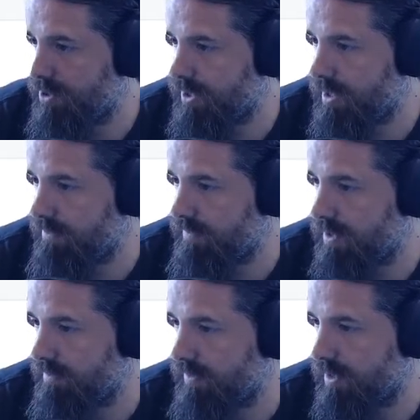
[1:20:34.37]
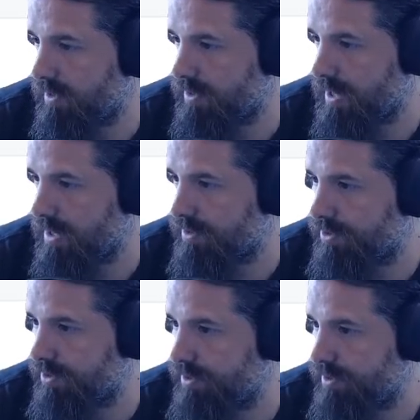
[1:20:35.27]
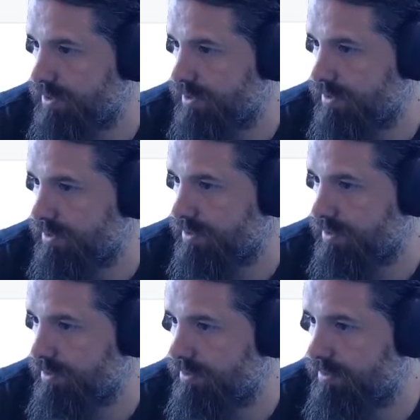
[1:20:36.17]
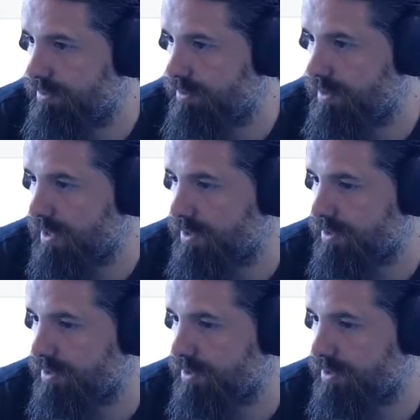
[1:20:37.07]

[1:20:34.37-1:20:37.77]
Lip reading: a far file attached to this